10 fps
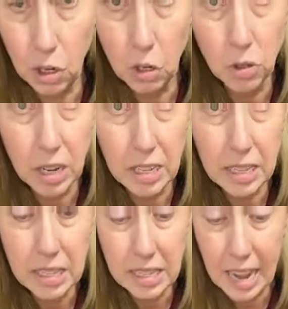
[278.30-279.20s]
and you can use it
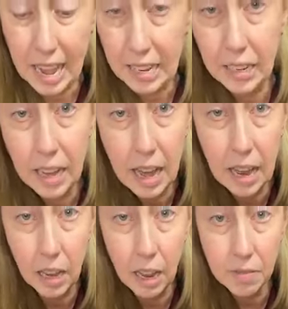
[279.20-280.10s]
as a stain.
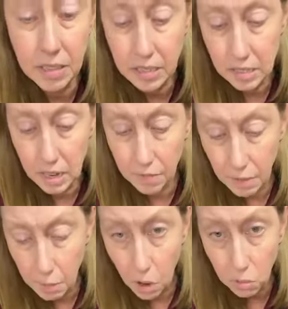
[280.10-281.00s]
I love this
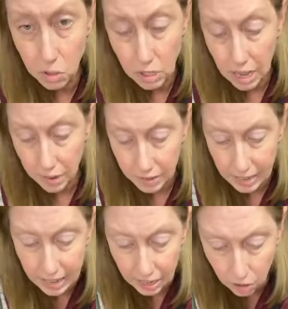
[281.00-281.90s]
stuff. I'm almost out
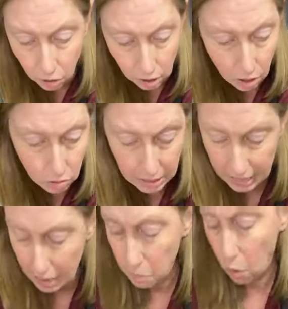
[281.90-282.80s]
of it. I got to go to
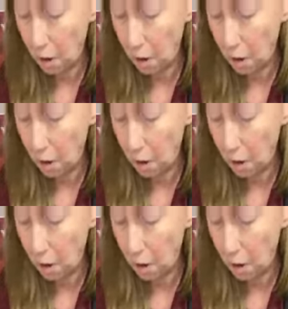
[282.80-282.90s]
Lowe's and